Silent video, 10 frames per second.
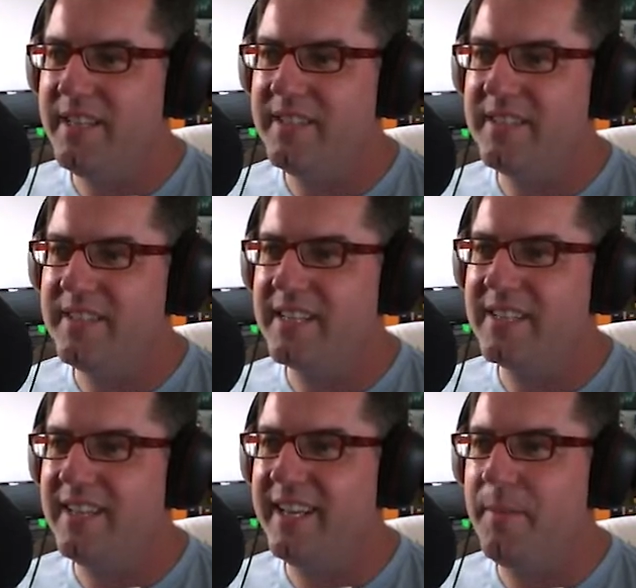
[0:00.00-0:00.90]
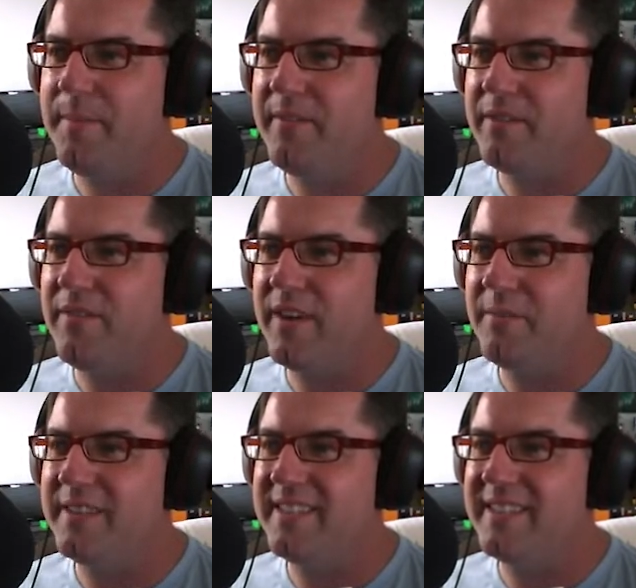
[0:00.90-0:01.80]
This is actually, I'm having
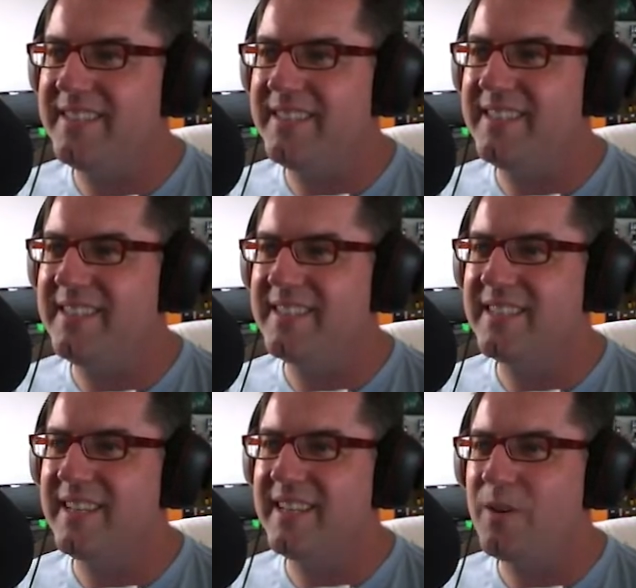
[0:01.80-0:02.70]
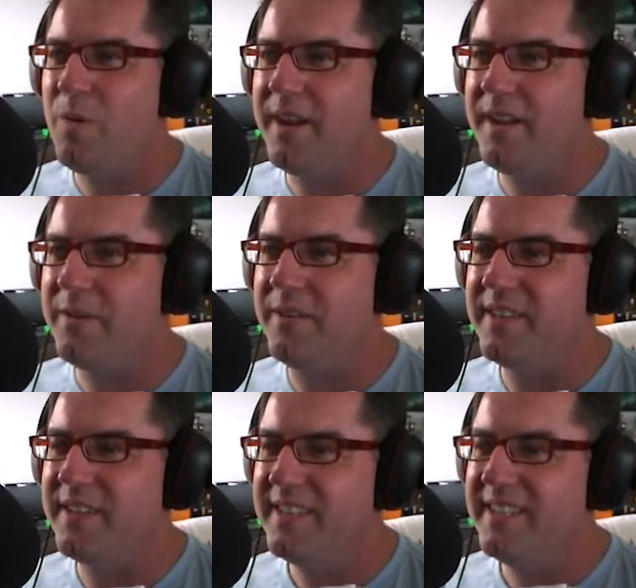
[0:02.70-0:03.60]
fun with this. This is quite good.
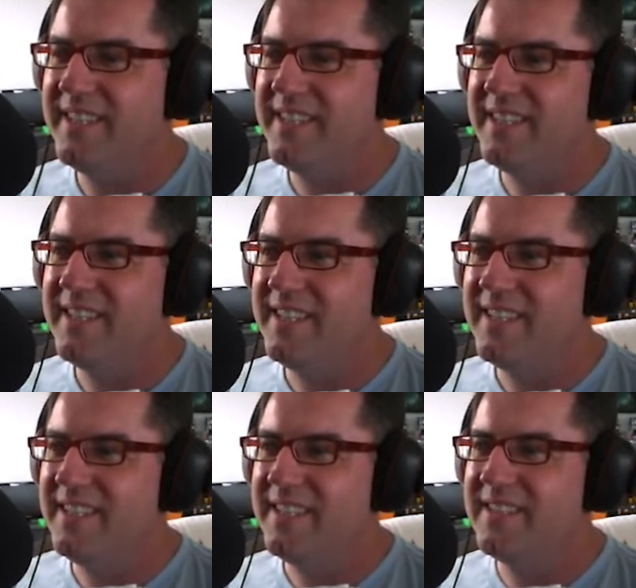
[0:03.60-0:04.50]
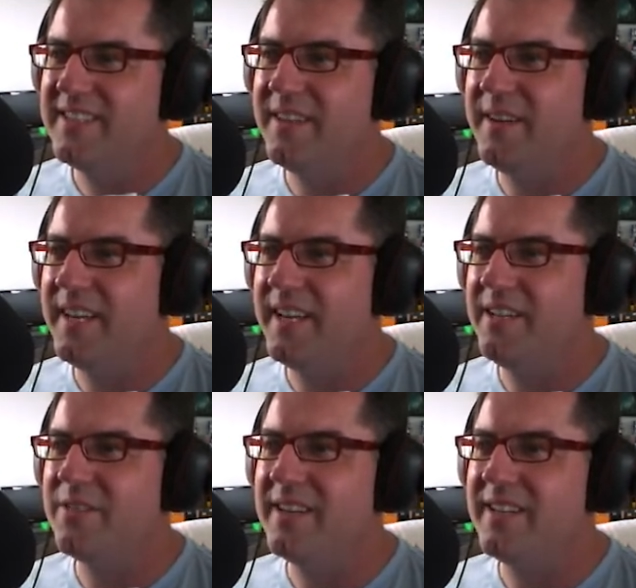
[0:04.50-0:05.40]
So, an
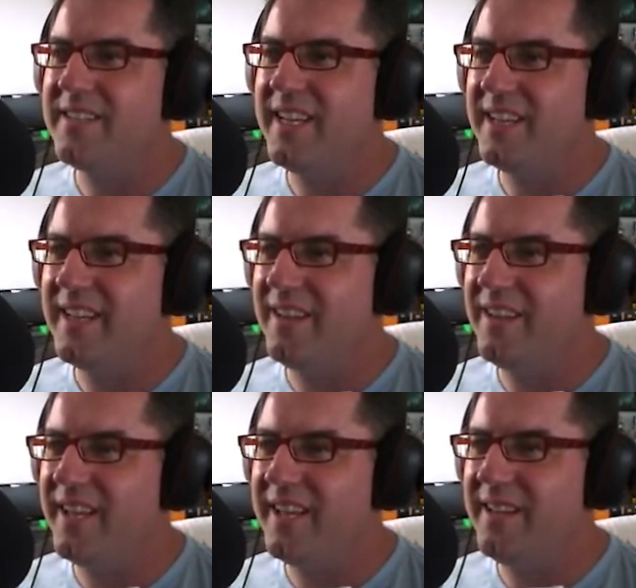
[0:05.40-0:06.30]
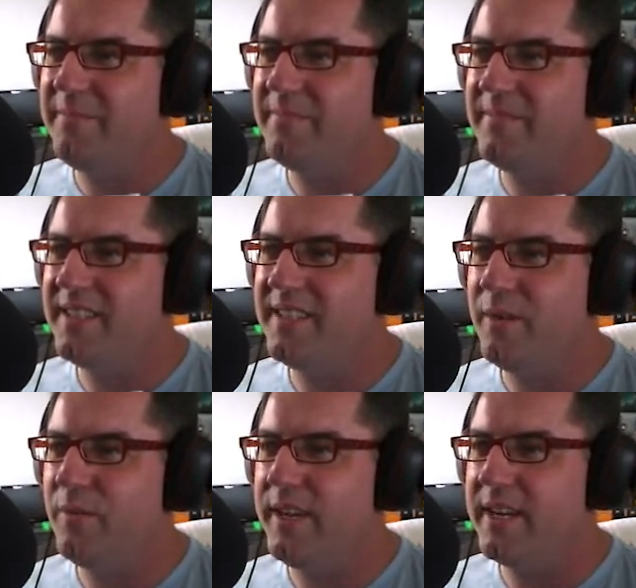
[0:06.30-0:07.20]
interesting little
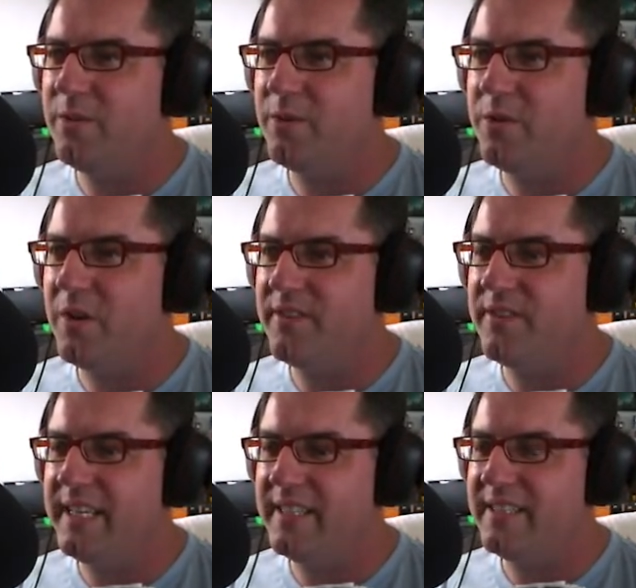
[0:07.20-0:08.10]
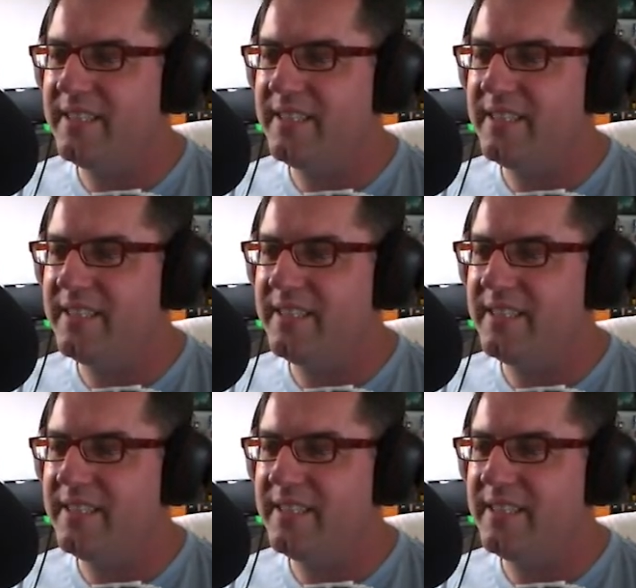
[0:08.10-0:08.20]
vehicle to drive around.